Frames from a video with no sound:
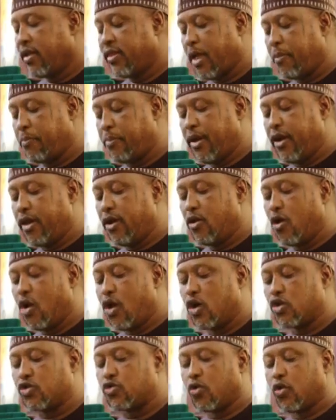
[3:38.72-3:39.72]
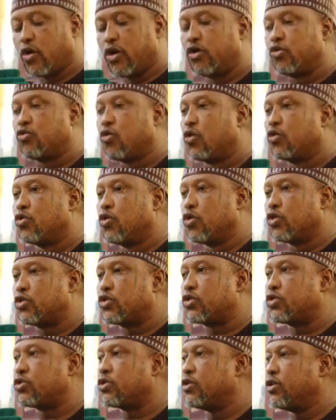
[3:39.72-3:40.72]
The bill also
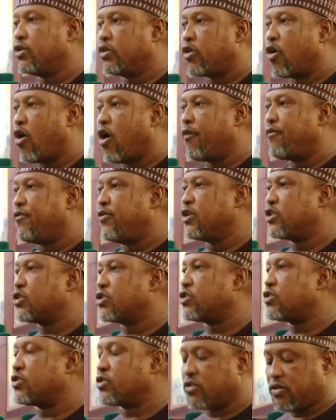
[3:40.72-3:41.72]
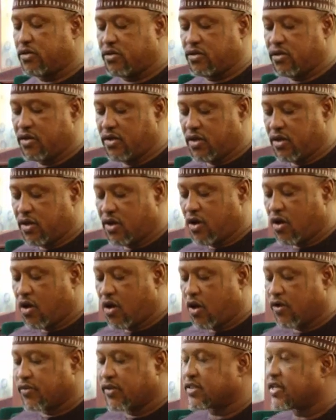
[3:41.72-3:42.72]
introduced the office
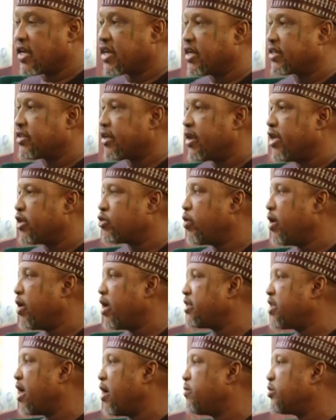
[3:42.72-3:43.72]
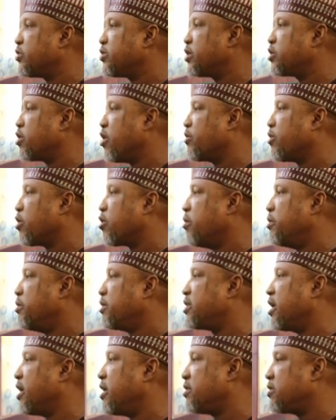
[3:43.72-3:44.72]
of the Secretary to head the administration of the
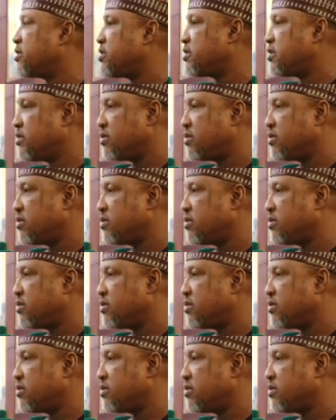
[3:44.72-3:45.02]
commissions